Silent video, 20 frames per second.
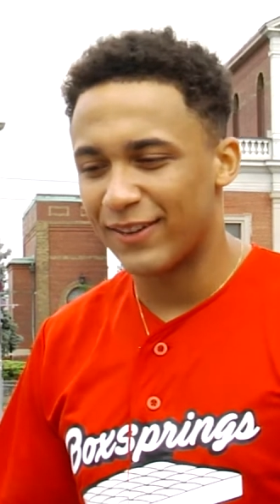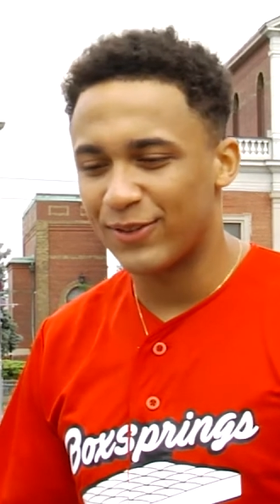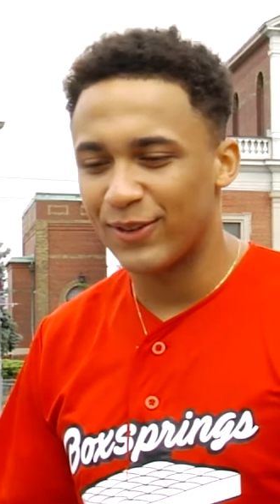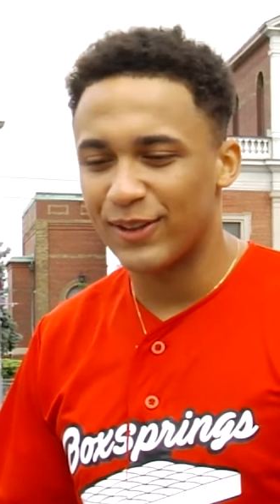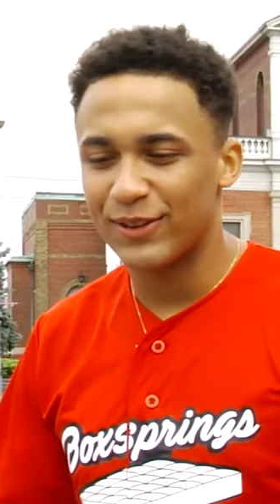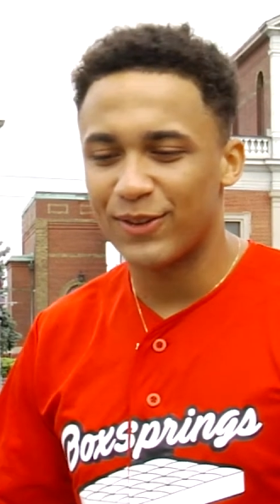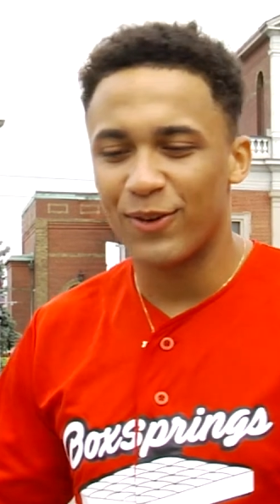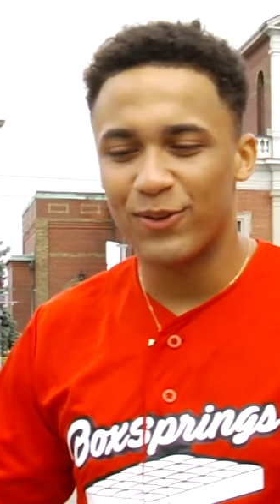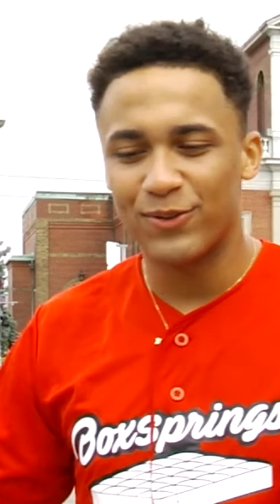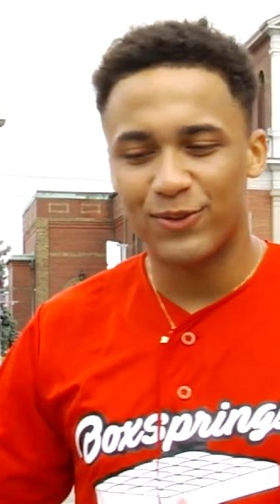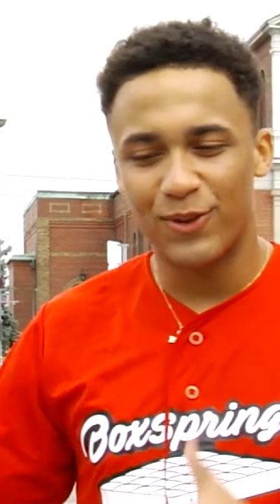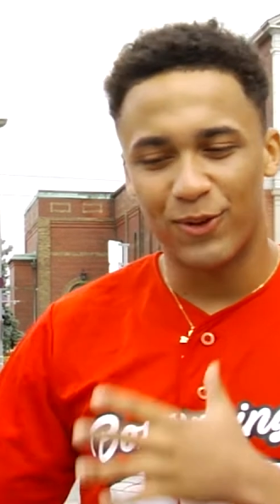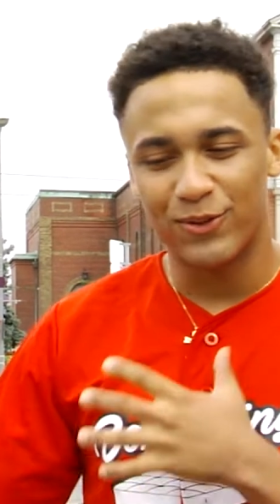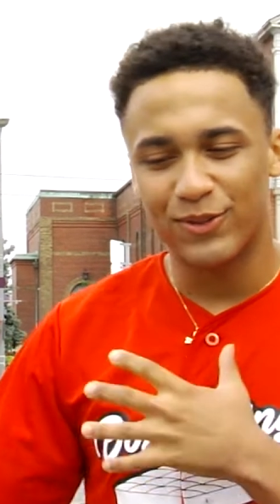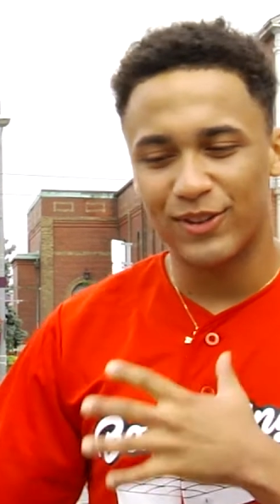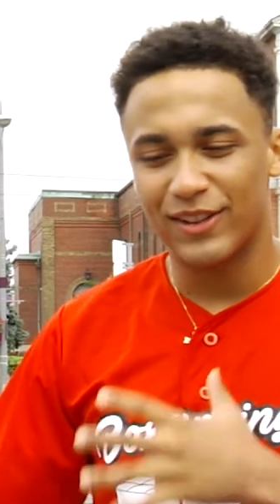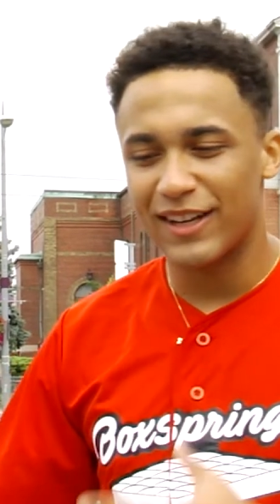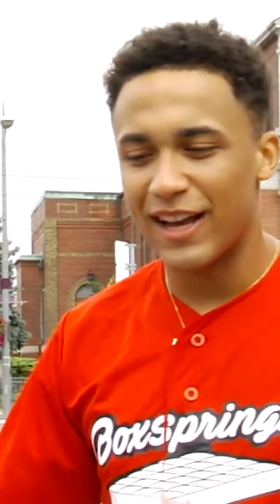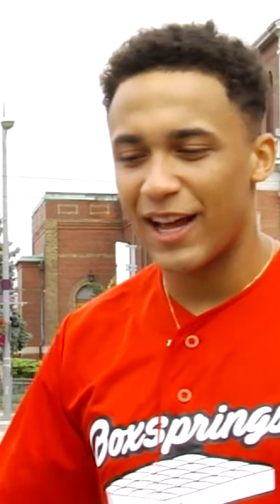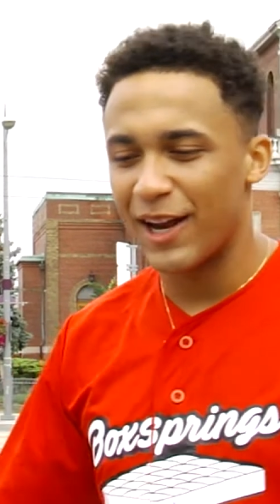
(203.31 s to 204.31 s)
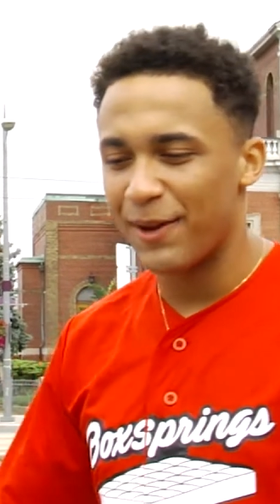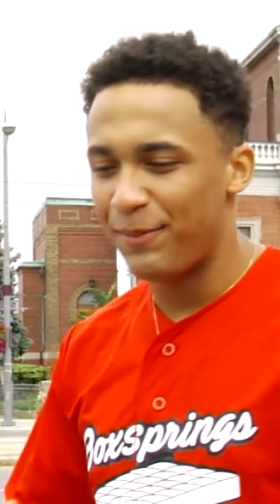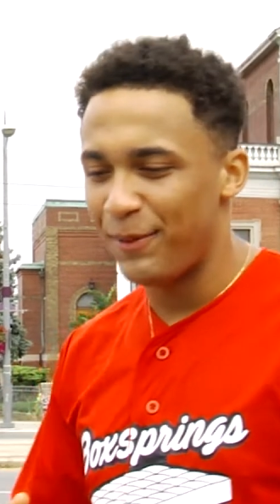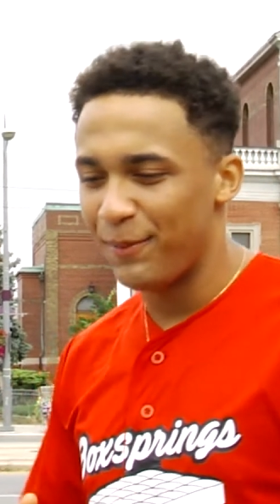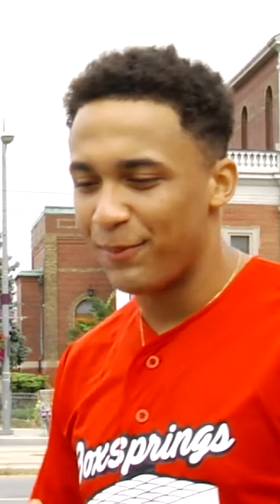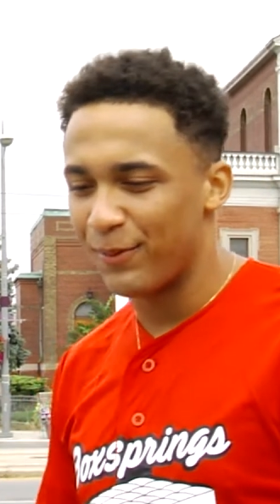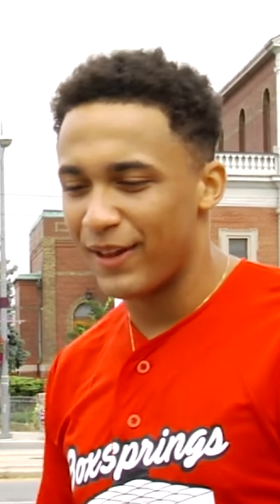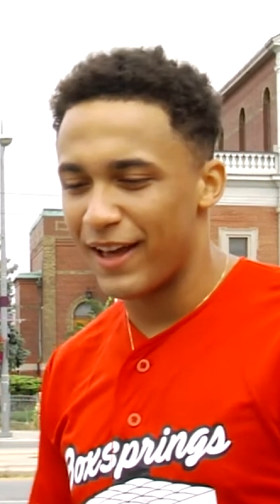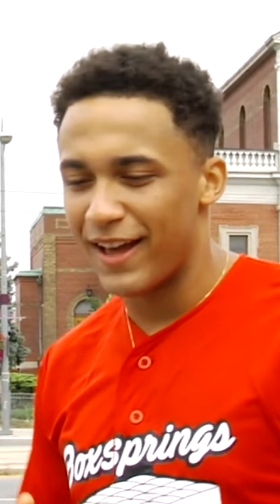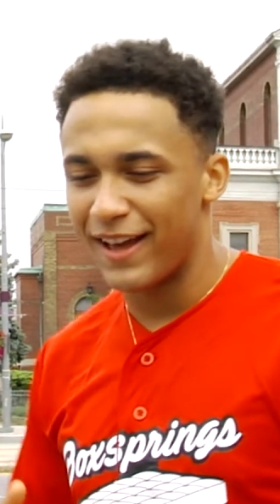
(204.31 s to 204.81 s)
So those are the kind of
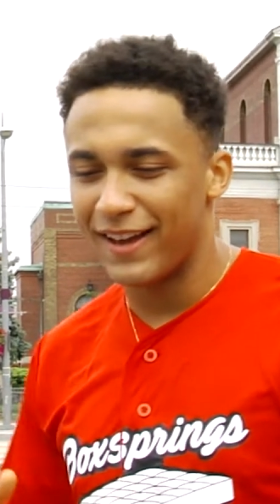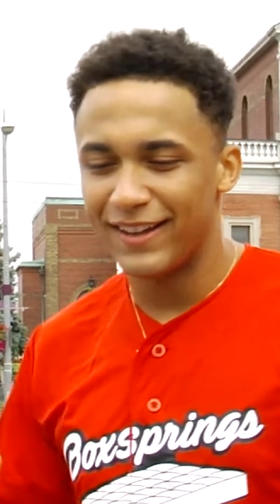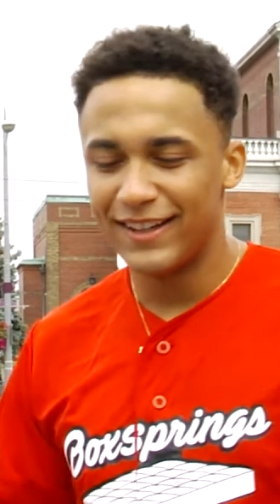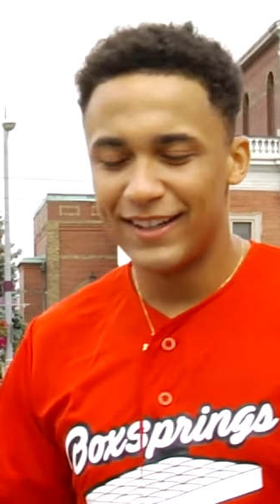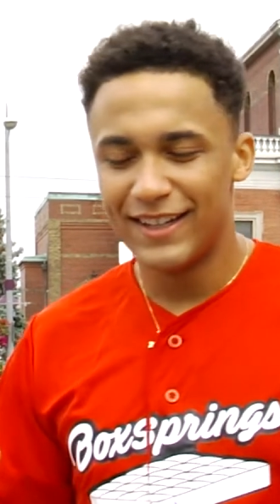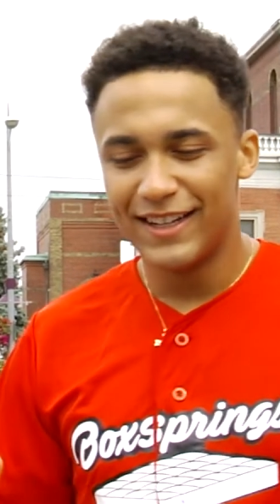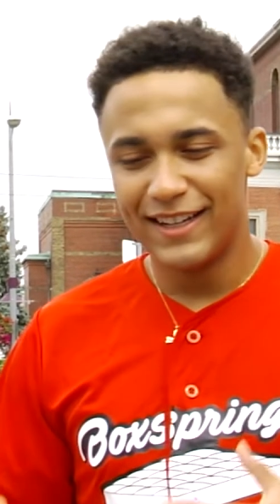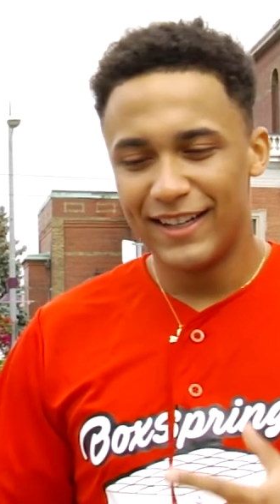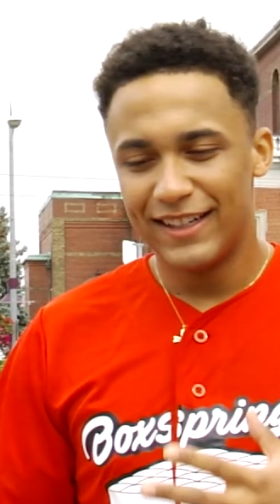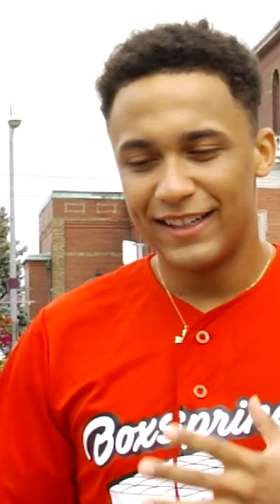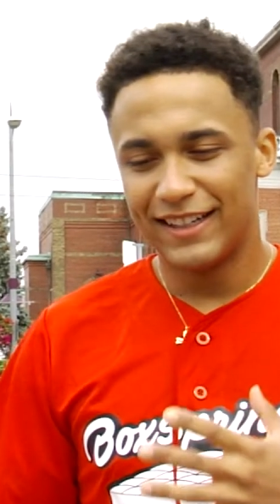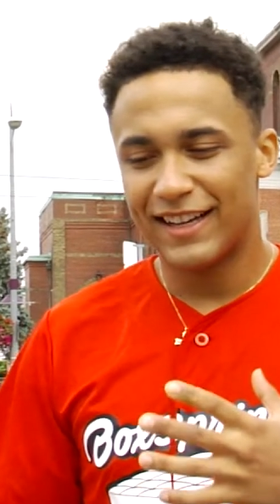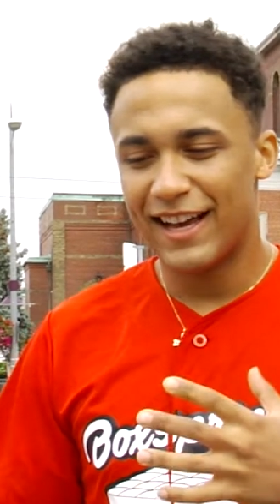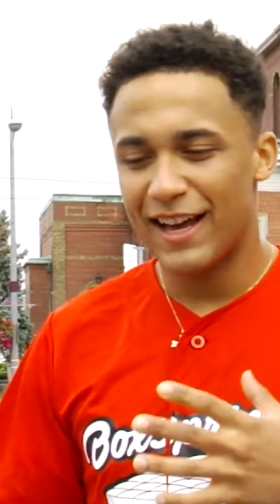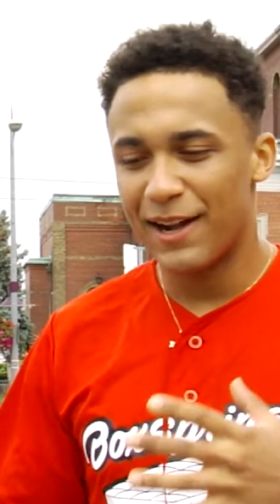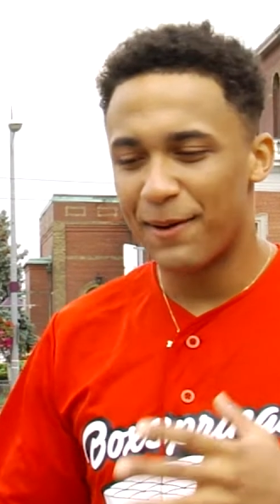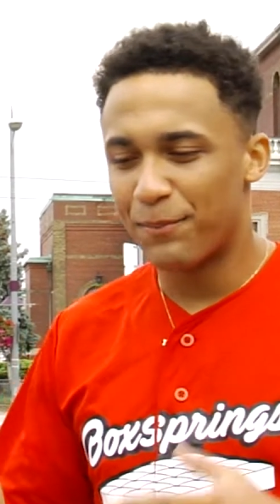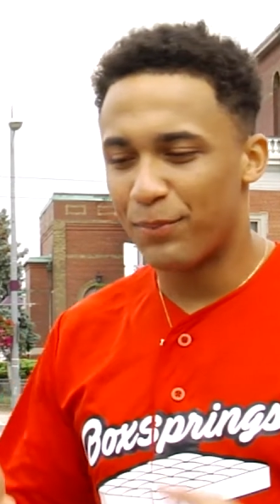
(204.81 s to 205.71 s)
people that kind